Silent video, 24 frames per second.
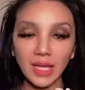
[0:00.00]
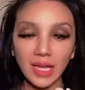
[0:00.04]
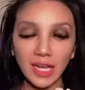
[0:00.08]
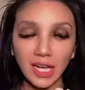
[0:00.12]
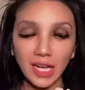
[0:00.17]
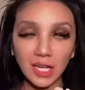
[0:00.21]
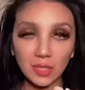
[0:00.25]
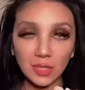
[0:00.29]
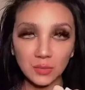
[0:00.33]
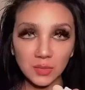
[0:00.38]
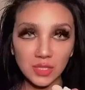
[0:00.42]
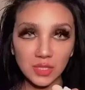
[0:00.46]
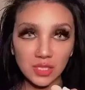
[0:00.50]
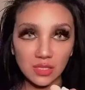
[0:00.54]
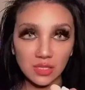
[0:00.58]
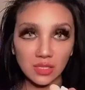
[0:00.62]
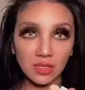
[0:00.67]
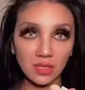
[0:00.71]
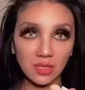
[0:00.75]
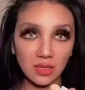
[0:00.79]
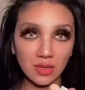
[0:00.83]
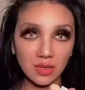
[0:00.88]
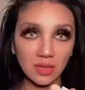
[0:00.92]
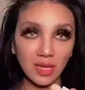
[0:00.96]
helps
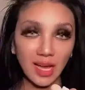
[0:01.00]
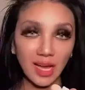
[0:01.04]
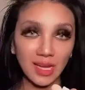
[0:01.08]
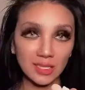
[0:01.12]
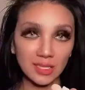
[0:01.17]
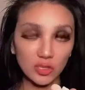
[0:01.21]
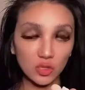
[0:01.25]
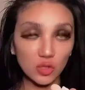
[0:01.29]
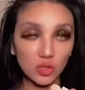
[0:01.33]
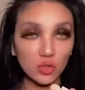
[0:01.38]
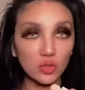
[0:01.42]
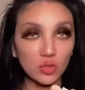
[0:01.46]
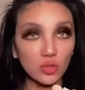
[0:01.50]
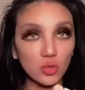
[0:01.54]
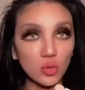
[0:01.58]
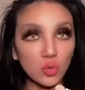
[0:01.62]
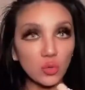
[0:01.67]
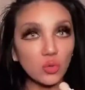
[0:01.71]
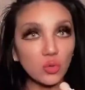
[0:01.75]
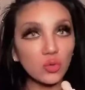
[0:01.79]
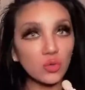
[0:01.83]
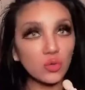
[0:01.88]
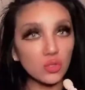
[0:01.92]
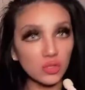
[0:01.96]
the handles
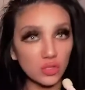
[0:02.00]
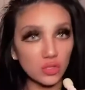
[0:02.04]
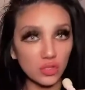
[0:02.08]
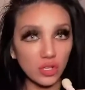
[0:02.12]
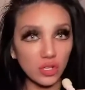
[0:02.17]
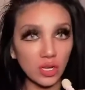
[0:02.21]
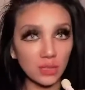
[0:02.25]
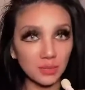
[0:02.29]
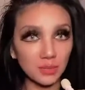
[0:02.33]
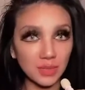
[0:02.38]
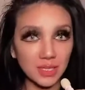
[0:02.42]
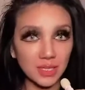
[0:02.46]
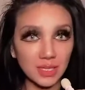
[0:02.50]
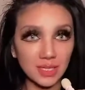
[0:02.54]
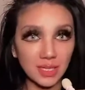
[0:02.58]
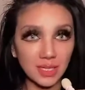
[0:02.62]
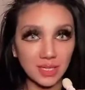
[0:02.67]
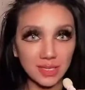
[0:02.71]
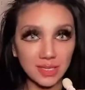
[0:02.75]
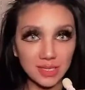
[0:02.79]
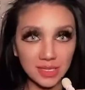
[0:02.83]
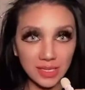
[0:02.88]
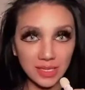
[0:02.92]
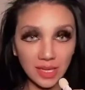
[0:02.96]
or the straps stay
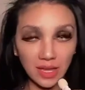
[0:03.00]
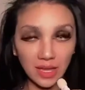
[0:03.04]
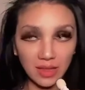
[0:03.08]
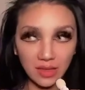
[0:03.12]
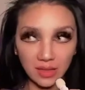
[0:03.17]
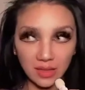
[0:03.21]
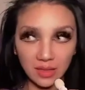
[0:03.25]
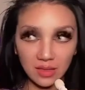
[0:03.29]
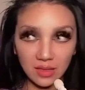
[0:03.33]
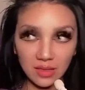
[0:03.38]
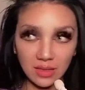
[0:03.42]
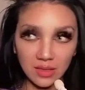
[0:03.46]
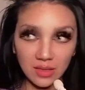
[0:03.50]
together,